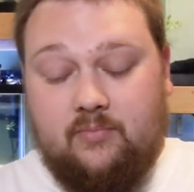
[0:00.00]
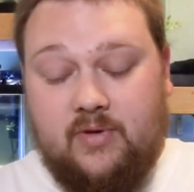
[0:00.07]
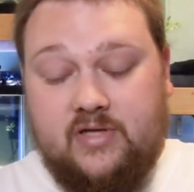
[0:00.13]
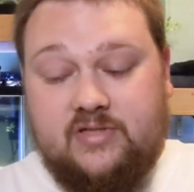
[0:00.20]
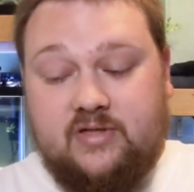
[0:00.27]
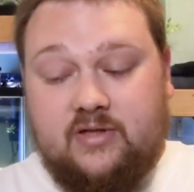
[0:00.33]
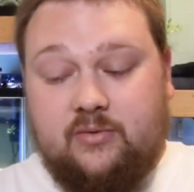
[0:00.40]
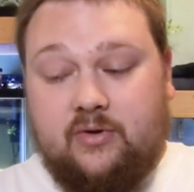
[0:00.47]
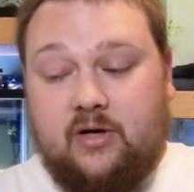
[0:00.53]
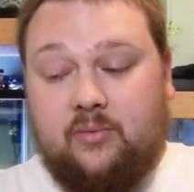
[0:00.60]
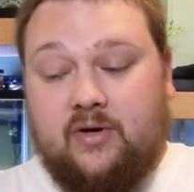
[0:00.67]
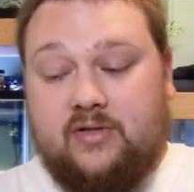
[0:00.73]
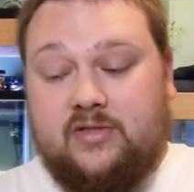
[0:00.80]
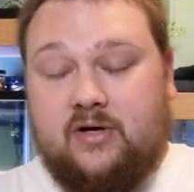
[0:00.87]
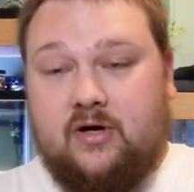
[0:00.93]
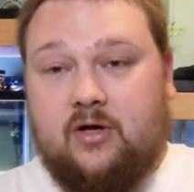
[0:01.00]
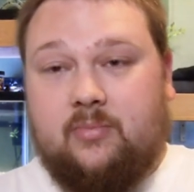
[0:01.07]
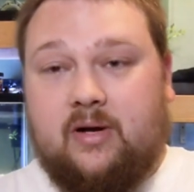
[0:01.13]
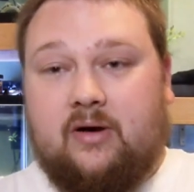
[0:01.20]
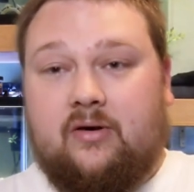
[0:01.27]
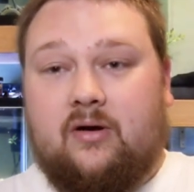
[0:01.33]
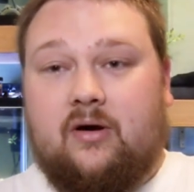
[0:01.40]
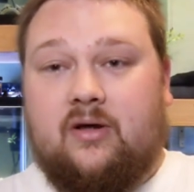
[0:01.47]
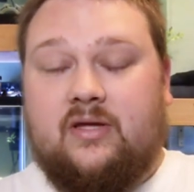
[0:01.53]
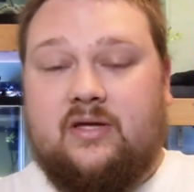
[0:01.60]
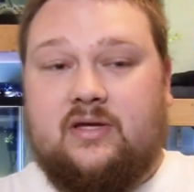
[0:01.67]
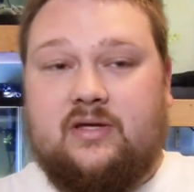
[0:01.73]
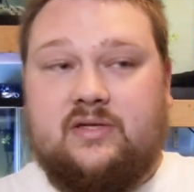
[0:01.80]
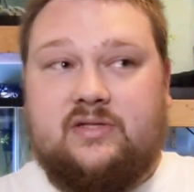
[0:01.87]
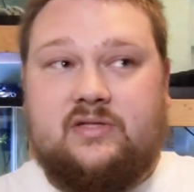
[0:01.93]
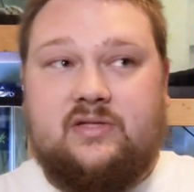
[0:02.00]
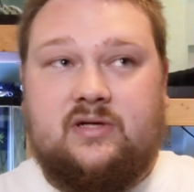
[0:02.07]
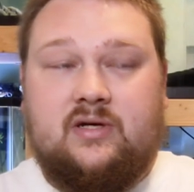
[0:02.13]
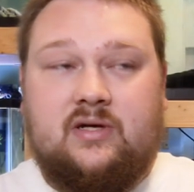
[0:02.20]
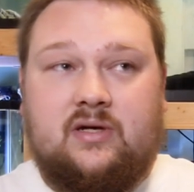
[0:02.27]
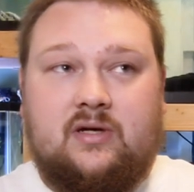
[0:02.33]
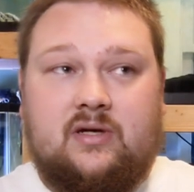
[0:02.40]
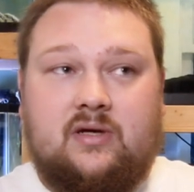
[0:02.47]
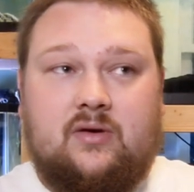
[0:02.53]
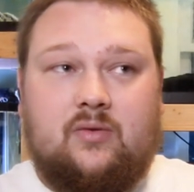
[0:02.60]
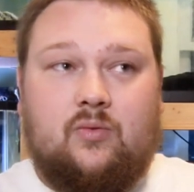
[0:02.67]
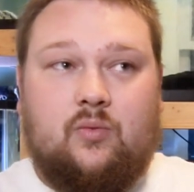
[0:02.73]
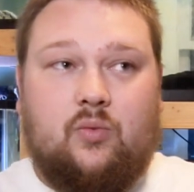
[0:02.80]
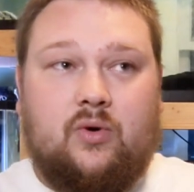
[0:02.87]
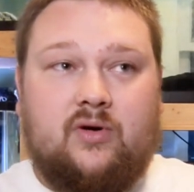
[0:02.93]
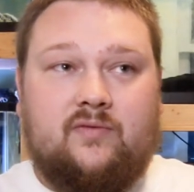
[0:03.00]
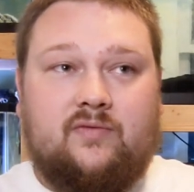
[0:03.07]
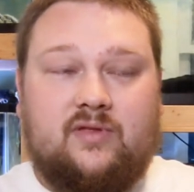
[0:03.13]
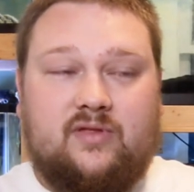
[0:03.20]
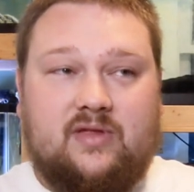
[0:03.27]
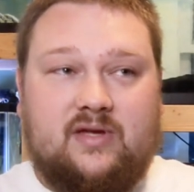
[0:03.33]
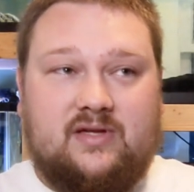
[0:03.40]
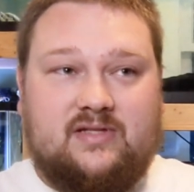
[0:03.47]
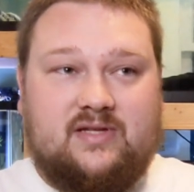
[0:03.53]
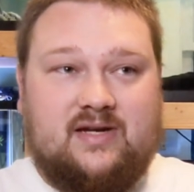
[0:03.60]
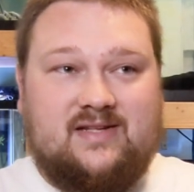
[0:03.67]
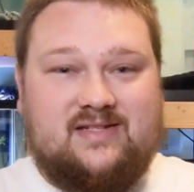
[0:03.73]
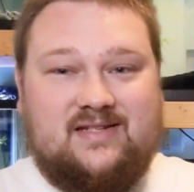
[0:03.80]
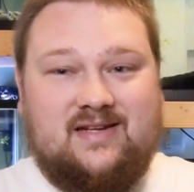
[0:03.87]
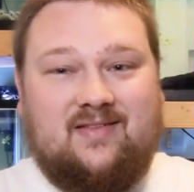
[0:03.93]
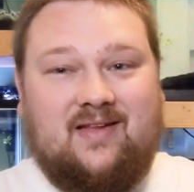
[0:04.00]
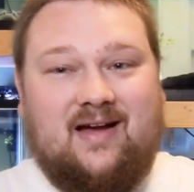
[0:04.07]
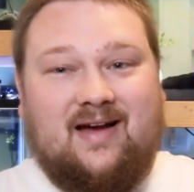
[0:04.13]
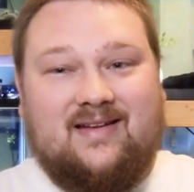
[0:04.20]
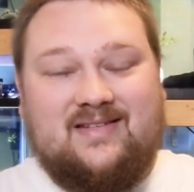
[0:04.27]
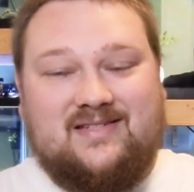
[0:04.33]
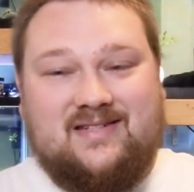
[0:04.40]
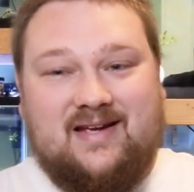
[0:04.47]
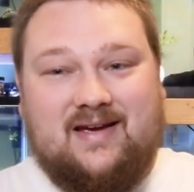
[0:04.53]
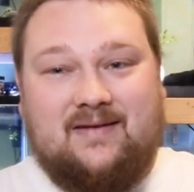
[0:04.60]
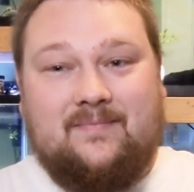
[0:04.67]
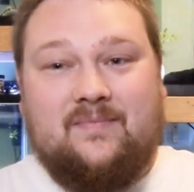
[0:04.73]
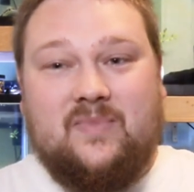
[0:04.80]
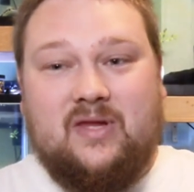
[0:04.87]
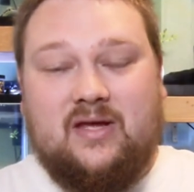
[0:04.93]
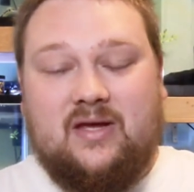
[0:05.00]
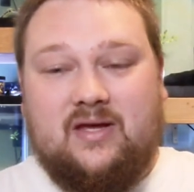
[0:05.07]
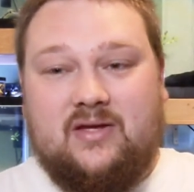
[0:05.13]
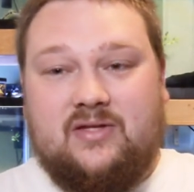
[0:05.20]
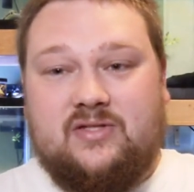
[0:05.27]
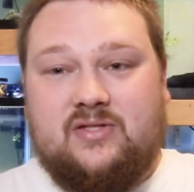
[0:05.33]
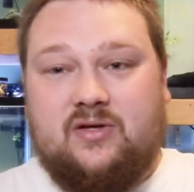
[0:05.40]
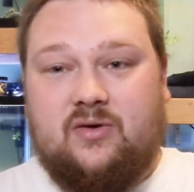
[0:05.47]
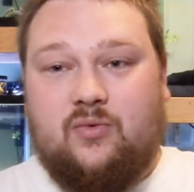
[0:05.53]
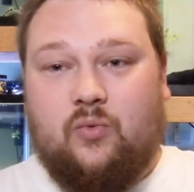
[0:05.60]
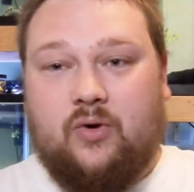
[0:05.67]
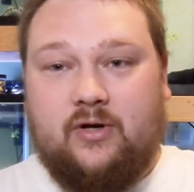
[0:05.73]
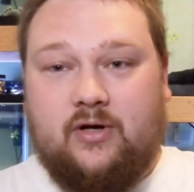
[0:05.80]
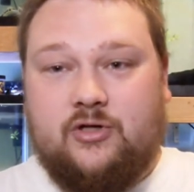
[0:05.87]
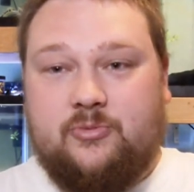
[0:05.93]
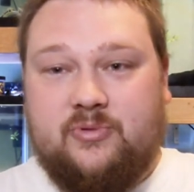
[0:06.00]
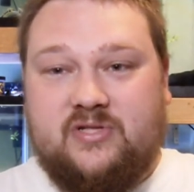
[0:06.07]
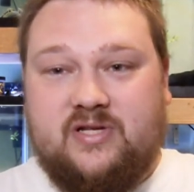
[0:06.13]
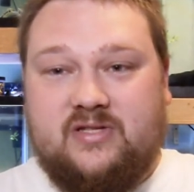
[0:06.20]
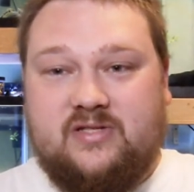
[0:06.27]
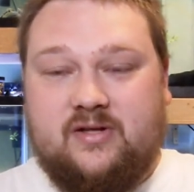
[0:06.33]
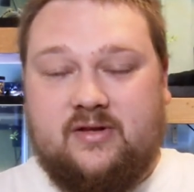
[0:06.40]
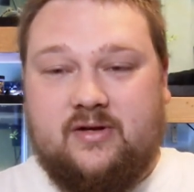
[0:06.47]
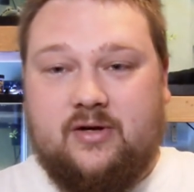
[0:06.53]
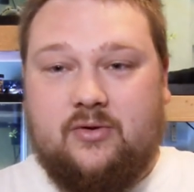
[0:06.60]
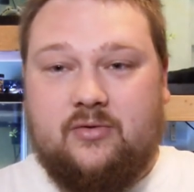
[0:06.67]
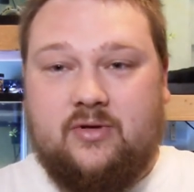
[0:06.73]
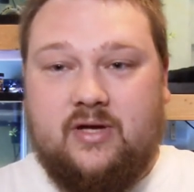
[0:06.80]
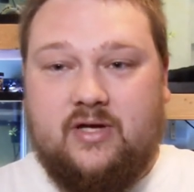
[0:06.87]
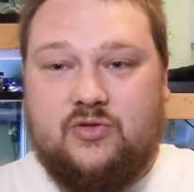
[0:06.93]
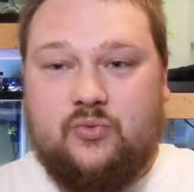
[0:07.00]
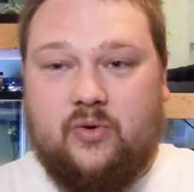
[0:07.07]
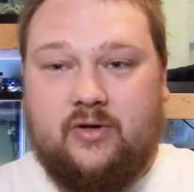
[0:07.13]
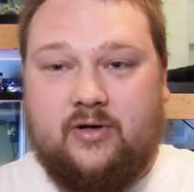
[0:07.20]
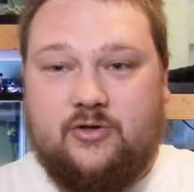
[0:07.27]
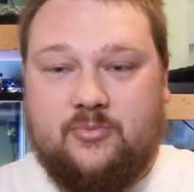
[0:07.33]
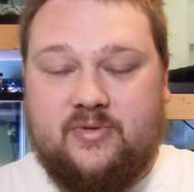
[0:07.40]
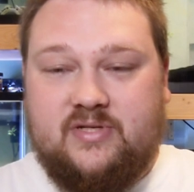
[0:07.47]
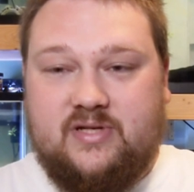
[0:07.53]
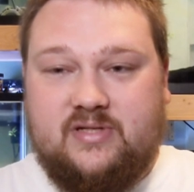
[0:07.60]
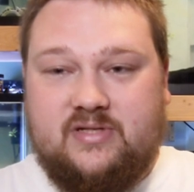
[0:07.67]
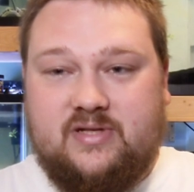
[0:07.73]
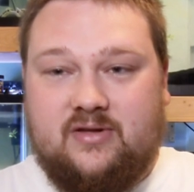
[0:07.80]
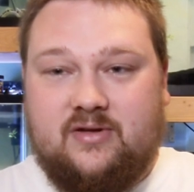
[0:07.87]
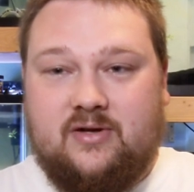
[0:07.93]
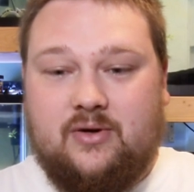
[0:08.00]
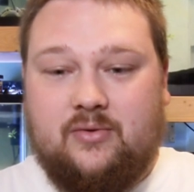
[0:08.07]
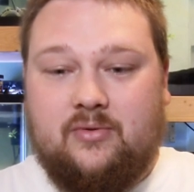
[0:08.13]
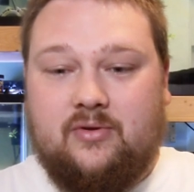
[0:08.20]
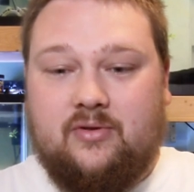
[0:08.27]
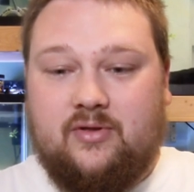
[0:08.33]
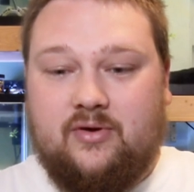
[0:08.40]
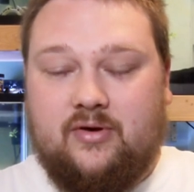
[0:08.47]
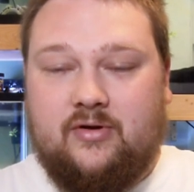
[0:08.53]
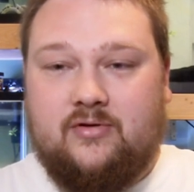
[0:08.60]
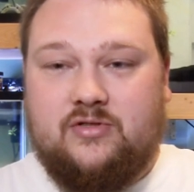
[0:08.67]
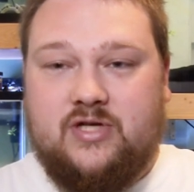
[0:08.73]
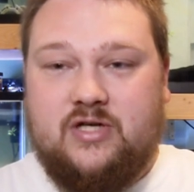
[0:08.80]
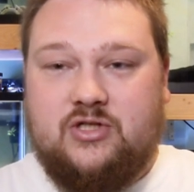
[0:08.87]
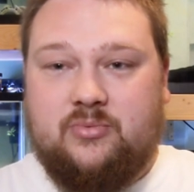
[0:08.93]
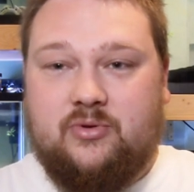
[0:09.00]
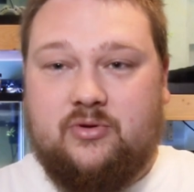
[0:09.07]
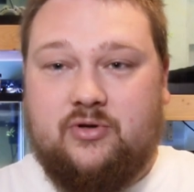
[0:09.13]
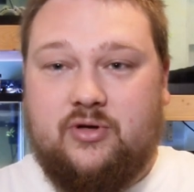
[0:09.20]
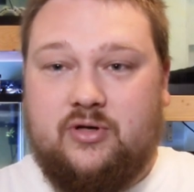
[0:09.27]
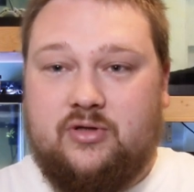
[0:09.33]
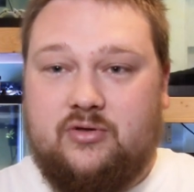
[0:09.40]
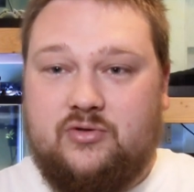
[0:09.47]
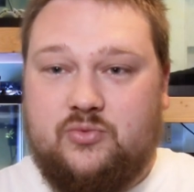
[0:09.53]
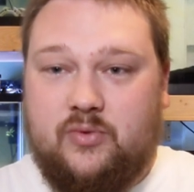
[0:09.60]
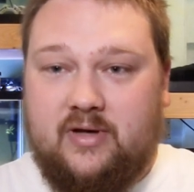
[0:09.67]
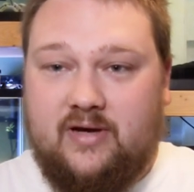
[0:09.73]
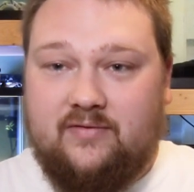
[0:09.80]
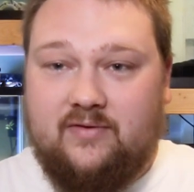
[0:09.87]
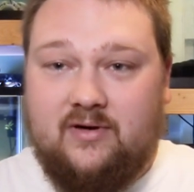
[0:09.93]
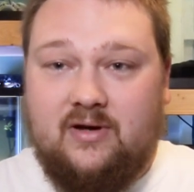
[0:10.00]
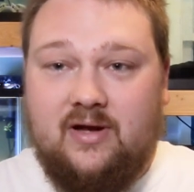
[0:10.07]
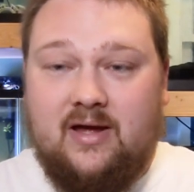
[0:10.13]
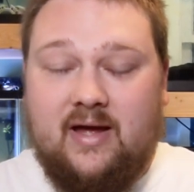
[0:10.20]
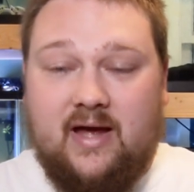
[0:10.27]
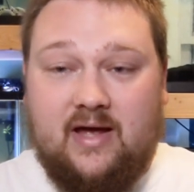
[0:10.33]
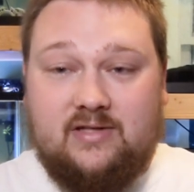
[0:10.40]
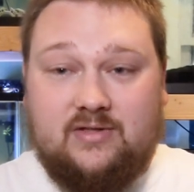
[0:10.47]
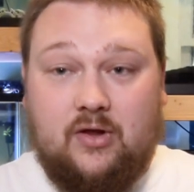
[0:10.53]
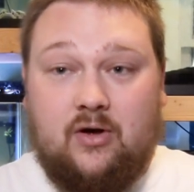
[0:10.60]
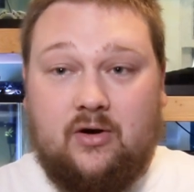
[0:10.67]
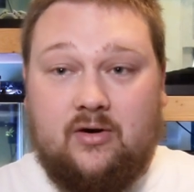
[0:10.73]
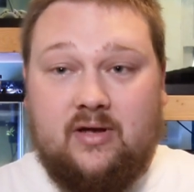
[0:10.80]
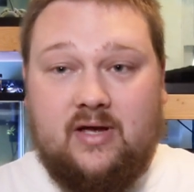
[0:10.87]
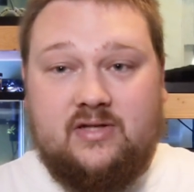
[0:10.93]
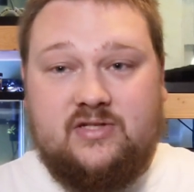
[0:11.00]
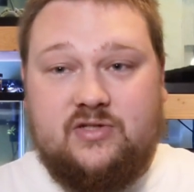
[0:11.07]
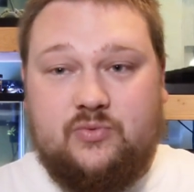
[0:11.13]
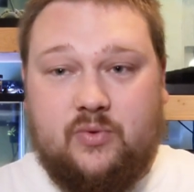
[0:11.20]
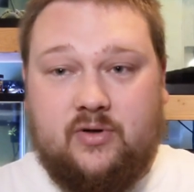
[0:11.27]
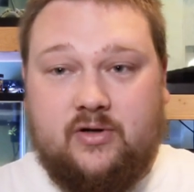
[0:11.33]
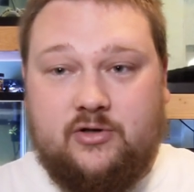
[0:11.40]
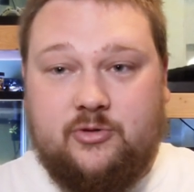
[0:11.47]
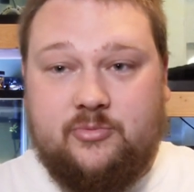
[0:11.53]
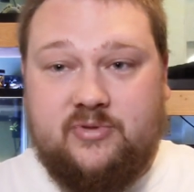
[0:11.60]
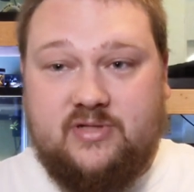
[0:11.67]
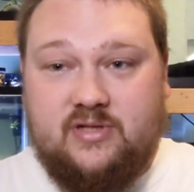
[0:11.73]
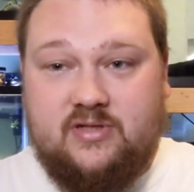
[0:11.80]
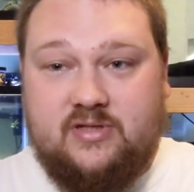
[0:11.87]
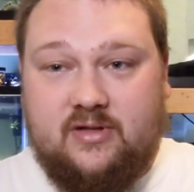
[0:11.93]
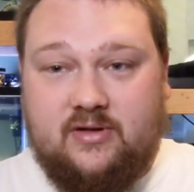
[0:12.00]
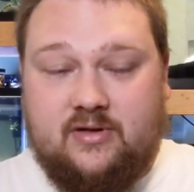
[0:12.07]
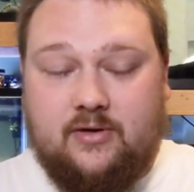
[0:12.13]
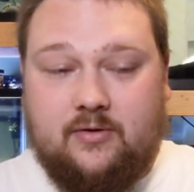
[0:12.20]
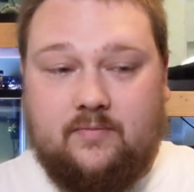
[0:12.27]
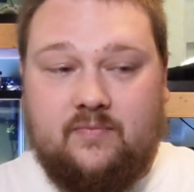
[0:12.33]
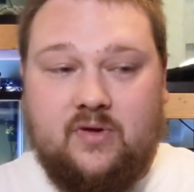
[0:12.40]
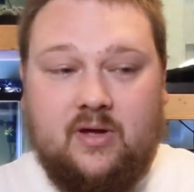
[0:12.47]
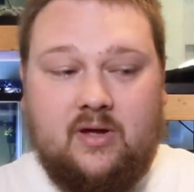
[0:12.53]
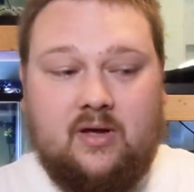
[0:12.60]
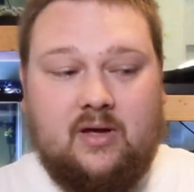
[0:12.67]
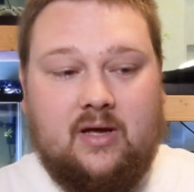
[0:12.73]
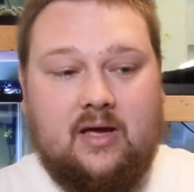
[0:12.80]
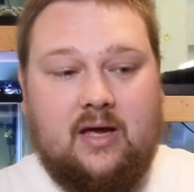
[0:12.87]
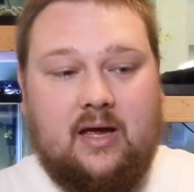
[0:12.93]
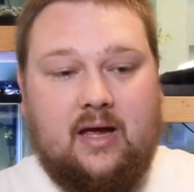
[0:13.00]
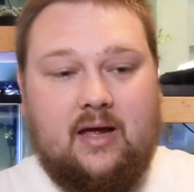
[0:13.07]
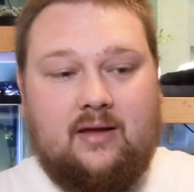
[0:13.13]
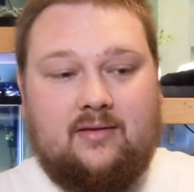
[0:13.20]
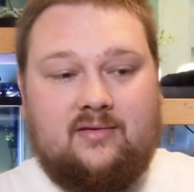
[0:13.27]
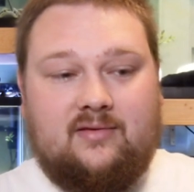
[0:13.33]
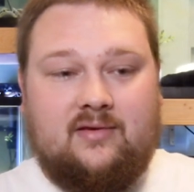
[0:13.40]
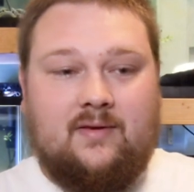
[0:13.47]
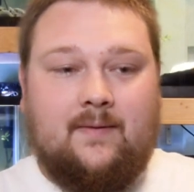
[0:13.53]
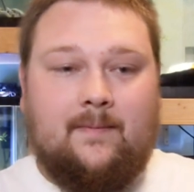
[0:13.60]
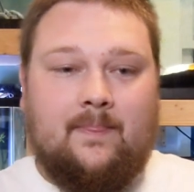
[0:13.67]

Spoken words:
basically what I want to talk about is one of the things that I see a lot said is 100% silicone is 100% silicone. They're interchangeable. You can use whatever as long as it's 100% silicone. And